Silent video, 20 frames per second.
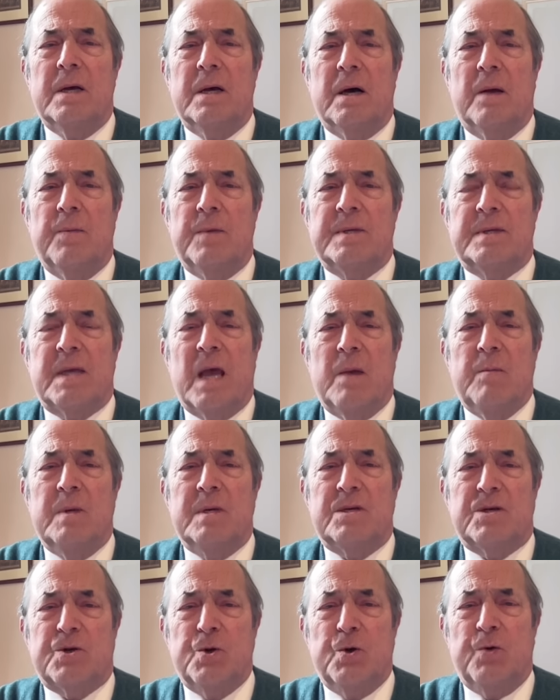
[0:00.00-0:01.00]
And the same
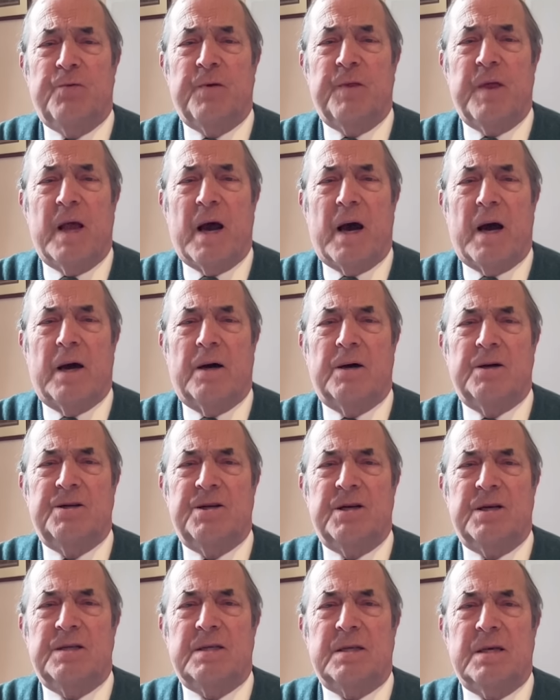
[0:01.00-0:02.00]
is true for the
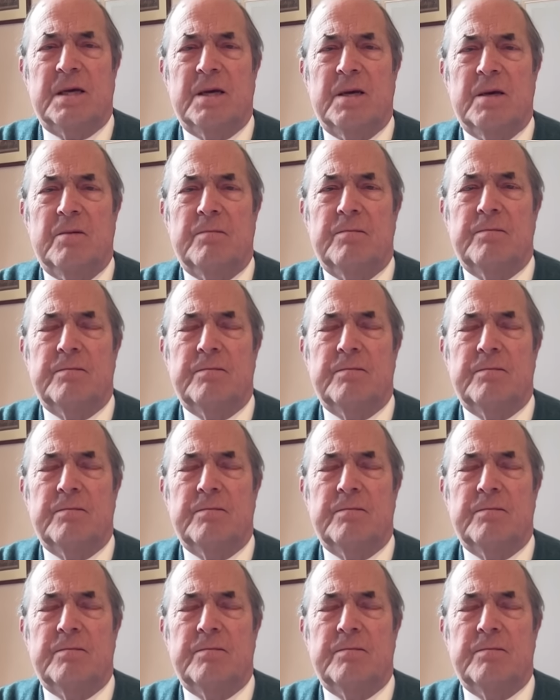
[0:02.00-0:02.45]
IRGC. So, so,